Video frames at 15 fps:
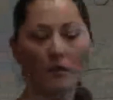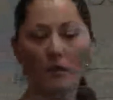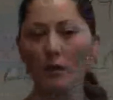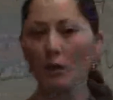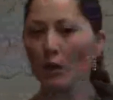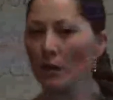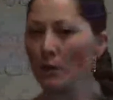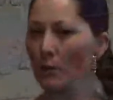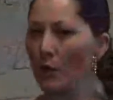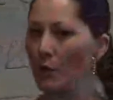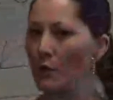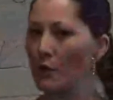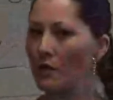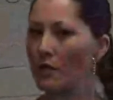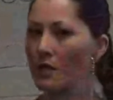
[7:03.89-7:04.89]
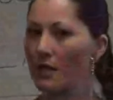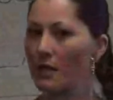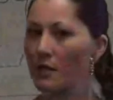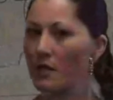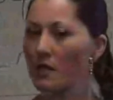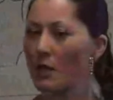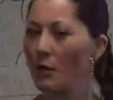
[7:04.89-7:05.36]
not emotions
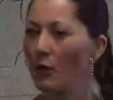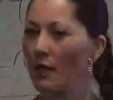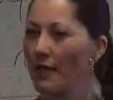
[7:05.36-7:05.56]
necessarily,